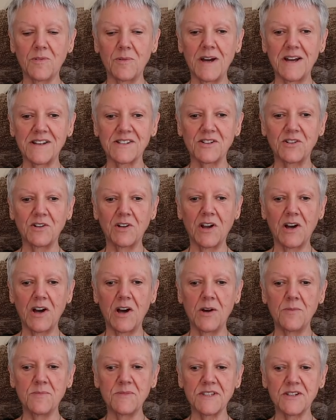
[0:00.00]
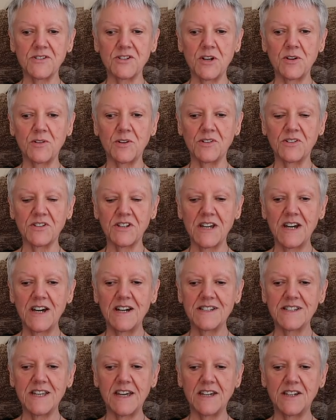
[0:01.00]
we had to call at home so Joe could
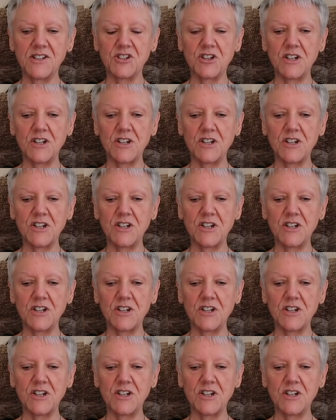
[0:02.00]
take his